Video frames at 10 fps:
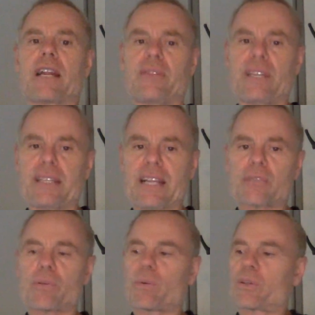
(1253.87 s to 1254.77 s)
I think
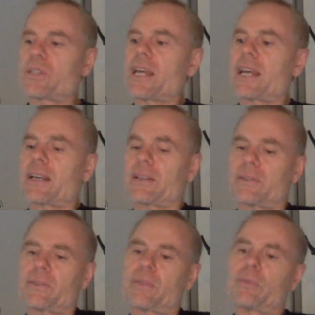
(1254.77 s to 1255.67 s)
that's what we're saying
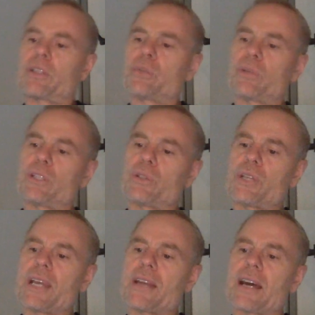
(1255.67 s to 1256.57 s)
when you
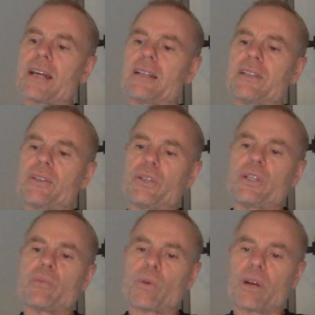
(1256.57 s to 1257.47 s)
say that. You
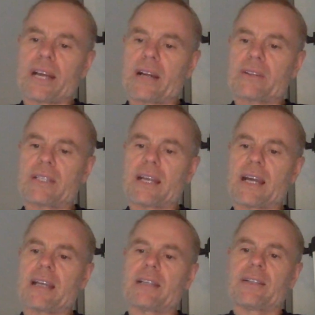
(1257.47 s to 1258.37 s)
didn't work out
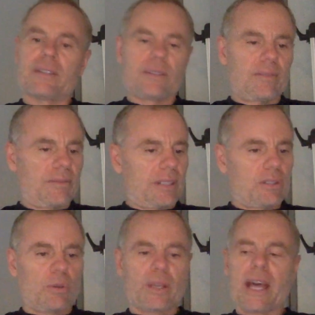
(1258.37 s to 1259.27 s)
today.
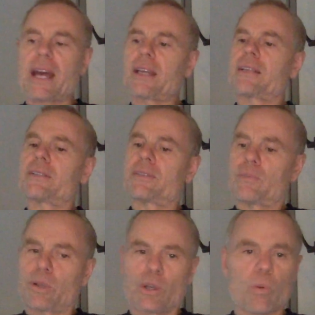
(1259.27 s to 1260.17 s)
That's okay.
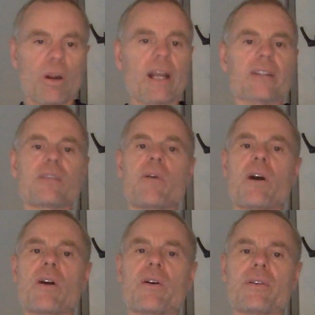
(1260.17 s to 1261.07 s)
We're going to work out
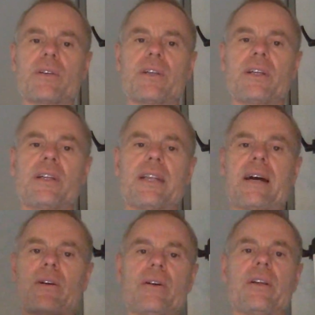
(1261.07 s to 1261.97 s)
tomorrow.
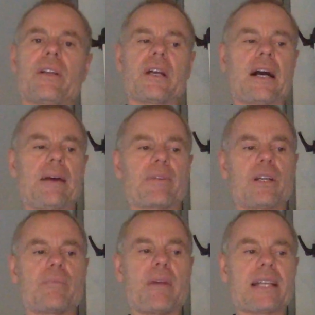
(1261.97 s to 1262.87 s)
Now, I'm going
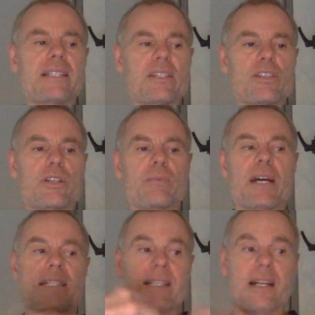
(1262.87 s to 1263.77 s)
to message to
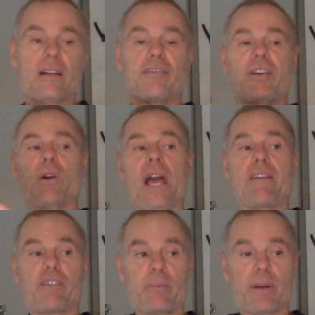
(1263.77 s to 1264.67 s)
myself and
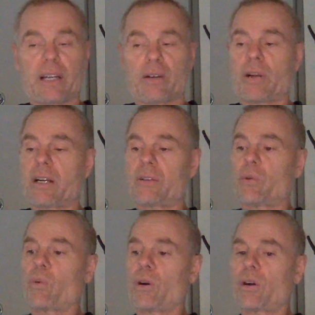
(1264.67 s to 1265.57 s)
everybody around the
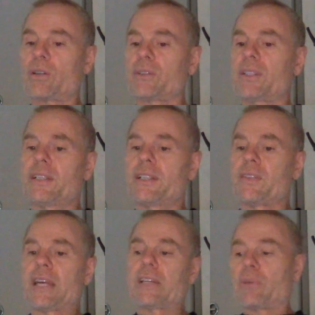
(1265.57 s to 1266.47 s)
world
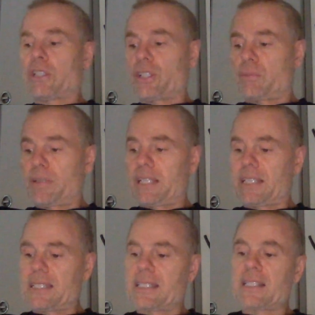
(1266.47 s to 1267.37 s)
that we should be
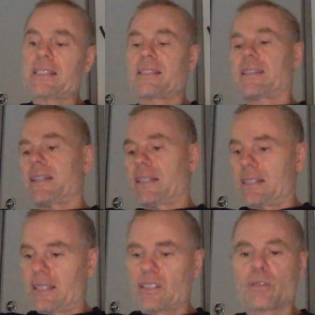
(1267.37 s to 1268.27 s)
consistent
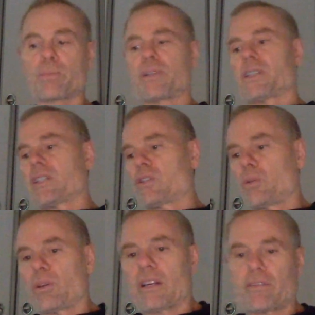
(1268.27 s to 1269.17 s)
and disciplined and
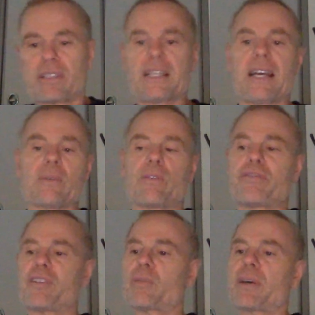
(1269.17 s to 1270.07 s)
do it every day and we'll
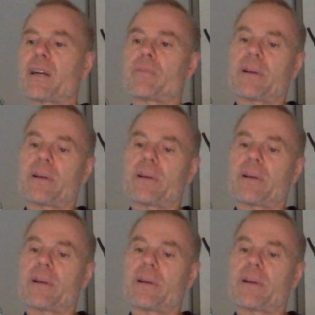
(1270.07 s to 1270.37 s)
feel better.